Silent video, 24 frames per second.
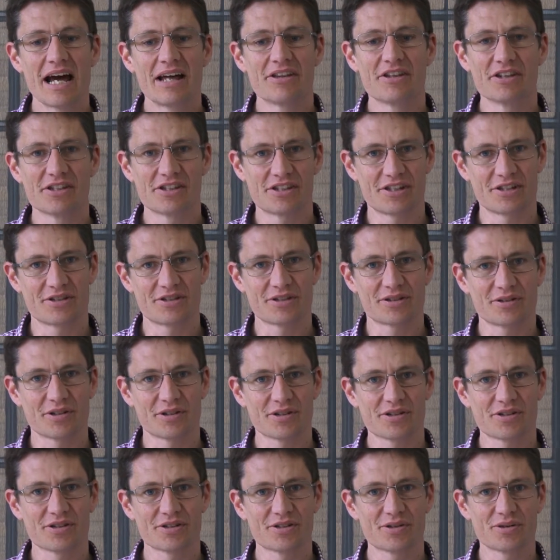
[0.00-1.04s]
that sits
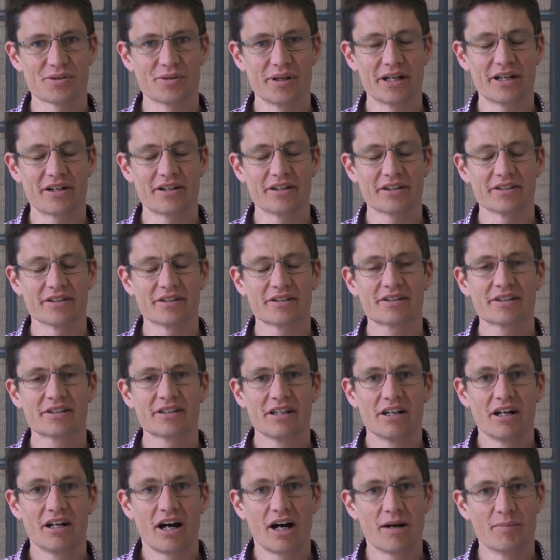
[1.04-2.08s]
across the two areas.
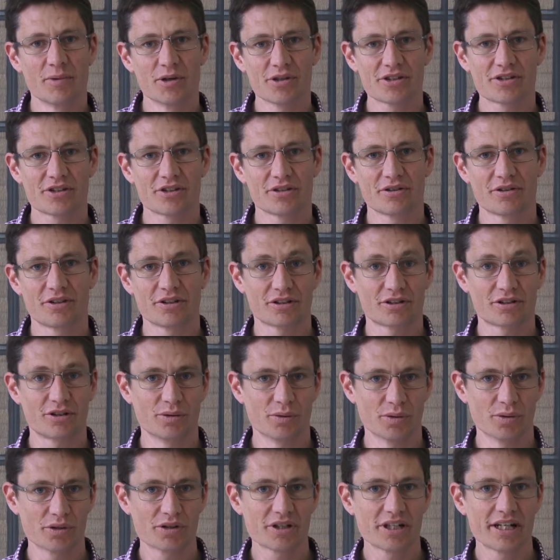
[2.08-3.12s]
I'm also the
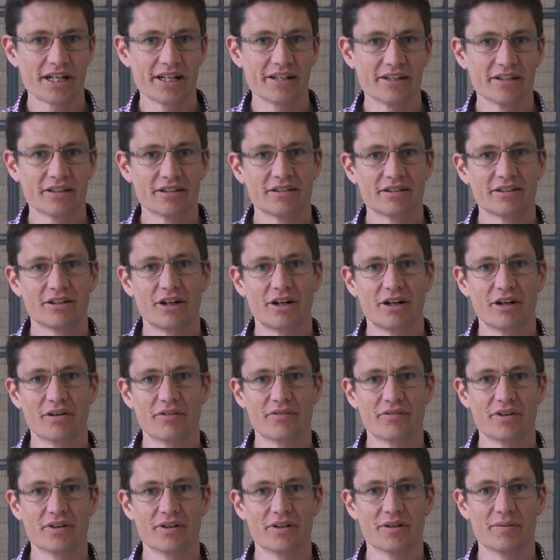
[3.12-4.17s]
coordinator
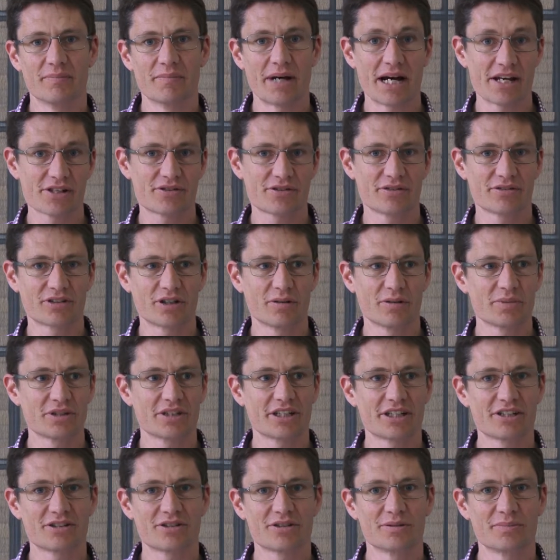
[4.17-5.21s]
of the Master of
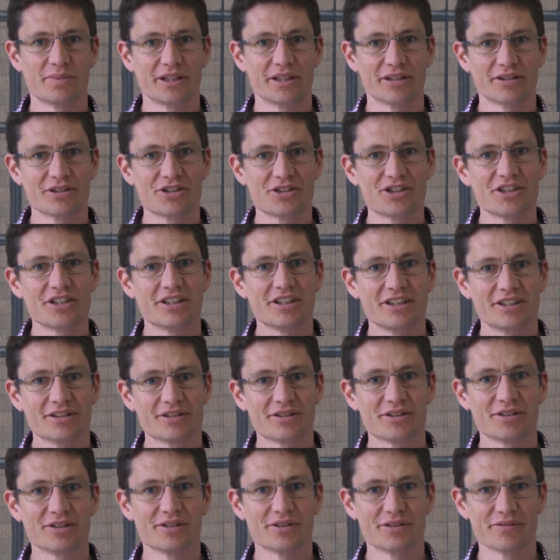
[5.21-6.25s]
Computational Biology here at
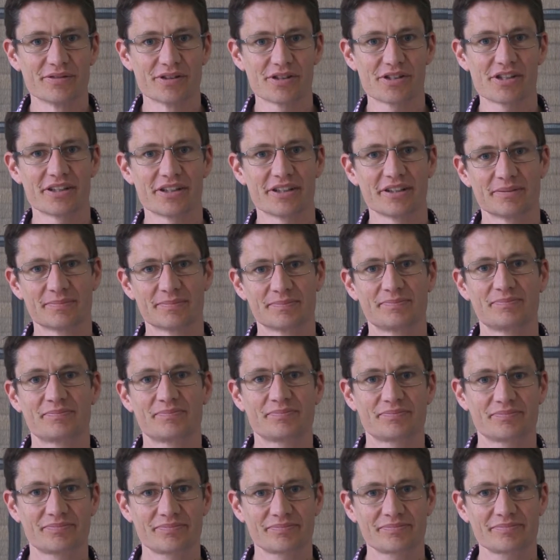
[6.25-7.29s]
the University.
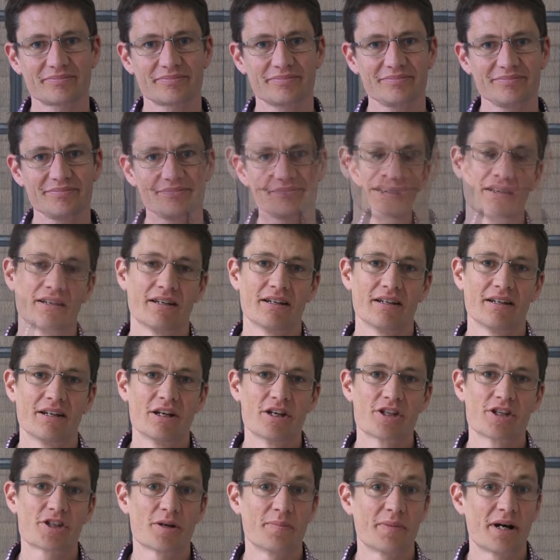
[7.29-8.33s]

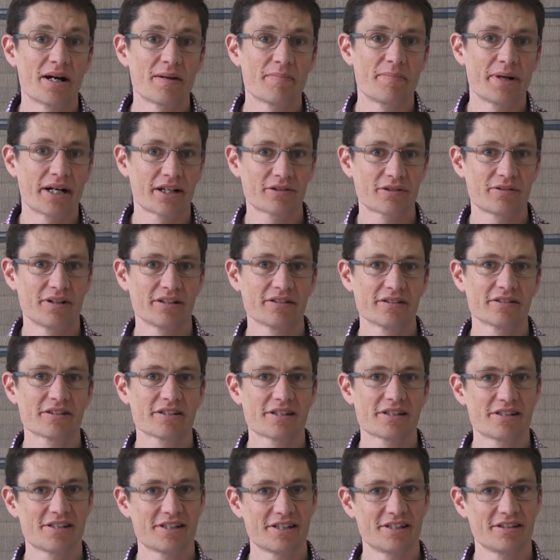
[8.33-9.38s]
So my background
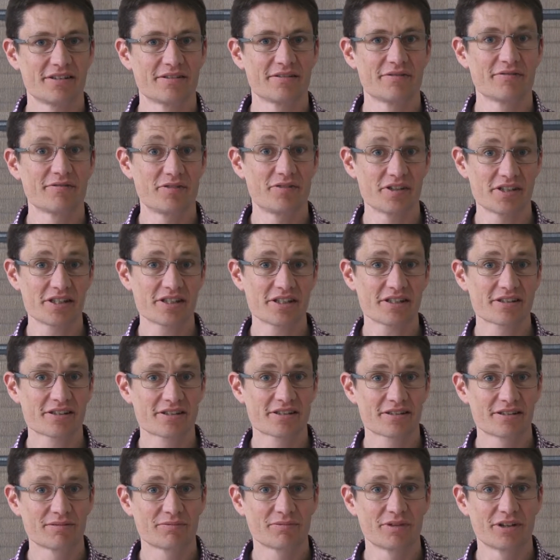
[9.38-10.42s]
is in
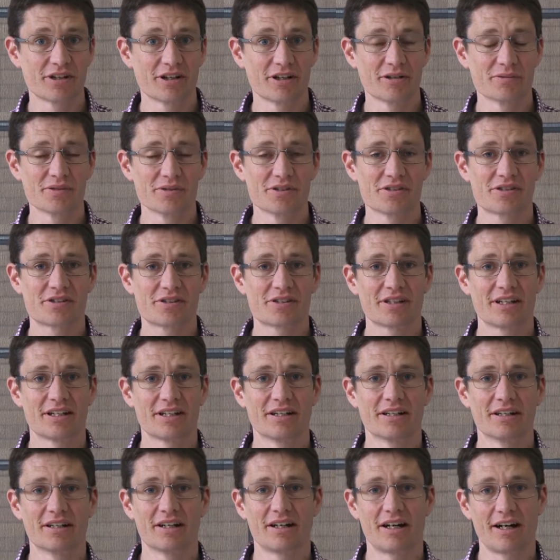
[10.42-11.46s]
physics. When I was
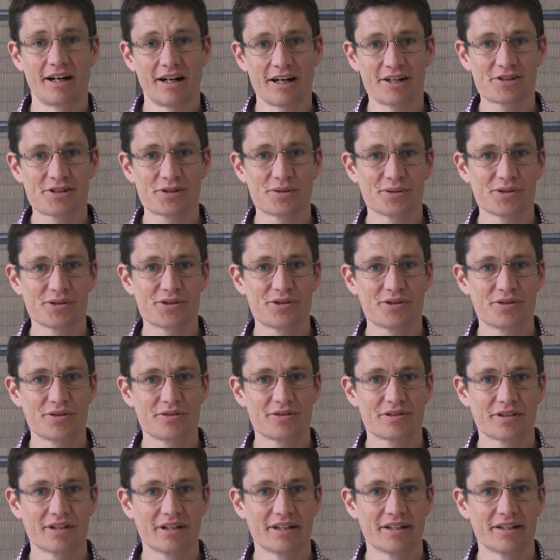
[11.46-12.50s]
a high school
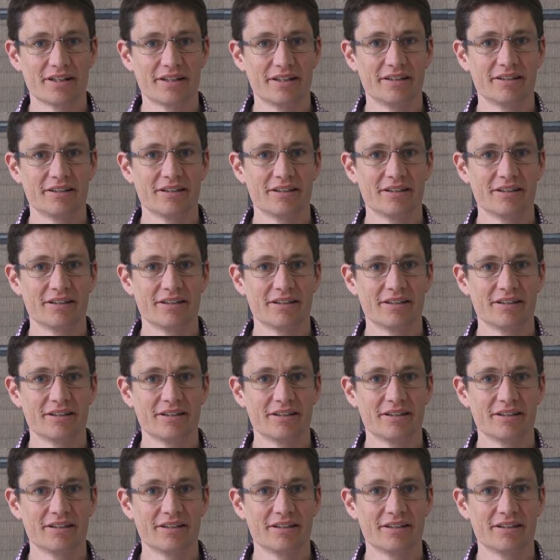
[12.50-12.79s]
student, I